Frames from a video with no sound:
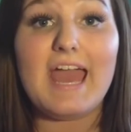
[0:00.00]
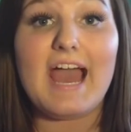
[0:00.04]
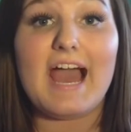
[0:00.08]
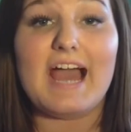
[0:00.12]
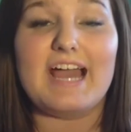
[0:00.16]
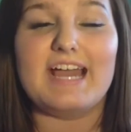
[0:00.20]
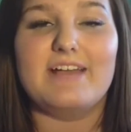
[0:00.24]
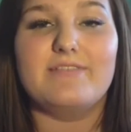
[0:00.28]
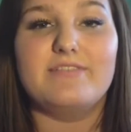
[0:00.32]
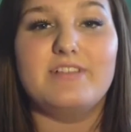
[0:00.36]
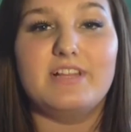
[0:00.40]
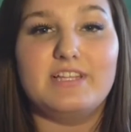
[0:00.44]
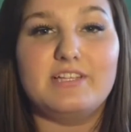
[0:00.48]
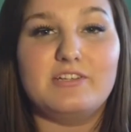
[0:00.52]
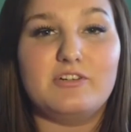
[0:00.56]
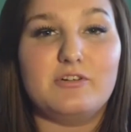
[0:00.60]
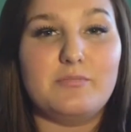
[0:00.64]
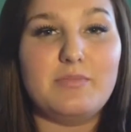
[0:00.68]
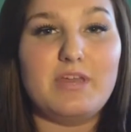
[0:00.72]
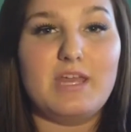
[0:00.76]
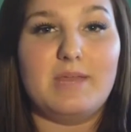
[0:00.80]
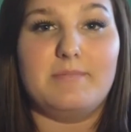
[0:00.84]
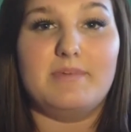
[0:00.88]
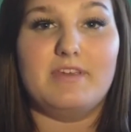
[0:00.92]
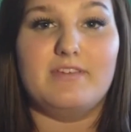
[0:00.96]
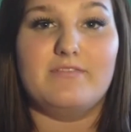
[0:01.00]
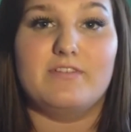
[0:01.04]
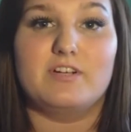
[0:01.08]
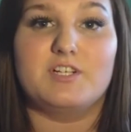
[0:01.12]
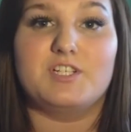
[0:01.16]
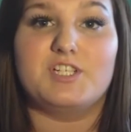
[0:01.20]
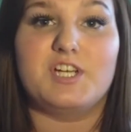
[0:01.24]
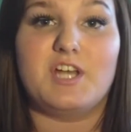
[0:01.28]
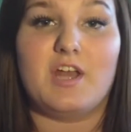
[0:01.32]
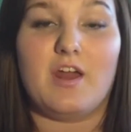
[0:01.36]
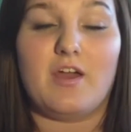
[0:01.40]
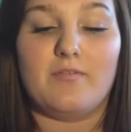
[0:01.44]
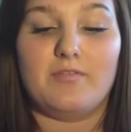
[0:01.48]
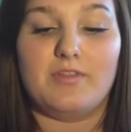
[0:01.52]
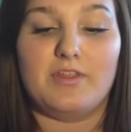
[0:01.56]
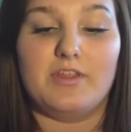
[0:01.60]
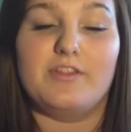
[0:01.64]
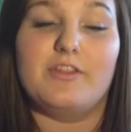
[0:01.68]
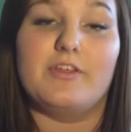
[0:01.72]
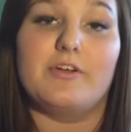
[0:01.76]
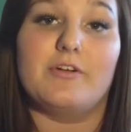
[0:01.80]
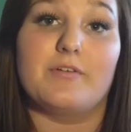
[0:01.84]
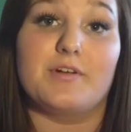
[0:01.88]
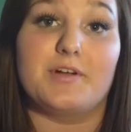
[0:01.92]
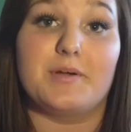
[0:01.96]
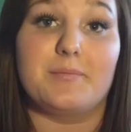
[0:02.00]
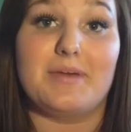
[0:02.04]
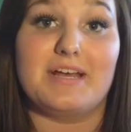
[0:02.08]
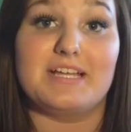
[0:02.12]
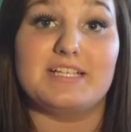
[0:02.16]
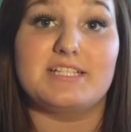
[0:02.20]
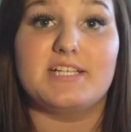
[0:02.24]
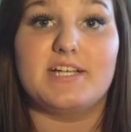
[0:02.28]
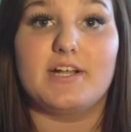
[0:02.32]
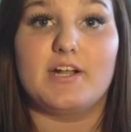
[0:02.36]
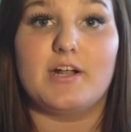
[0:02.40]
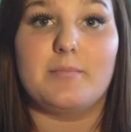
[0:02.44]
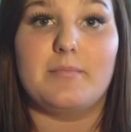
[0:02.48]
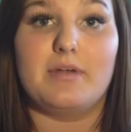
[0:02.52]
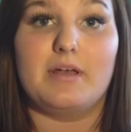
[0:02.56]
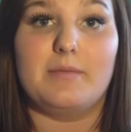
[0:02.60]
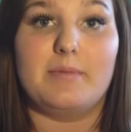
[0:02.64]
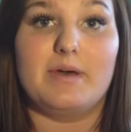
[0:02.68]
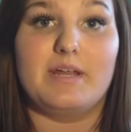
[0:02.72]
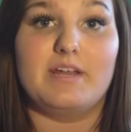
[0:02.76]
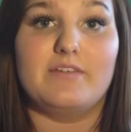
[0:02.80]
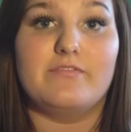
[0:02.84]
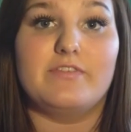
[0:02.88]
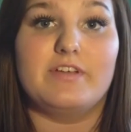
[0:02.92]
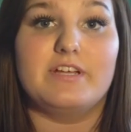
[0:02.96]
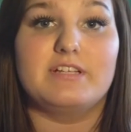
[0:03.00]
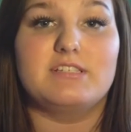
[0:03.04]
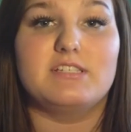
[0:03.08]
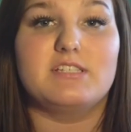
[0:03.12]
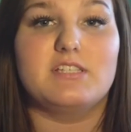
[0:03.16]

I have the little baby version of the They're Real mascara by Benefit,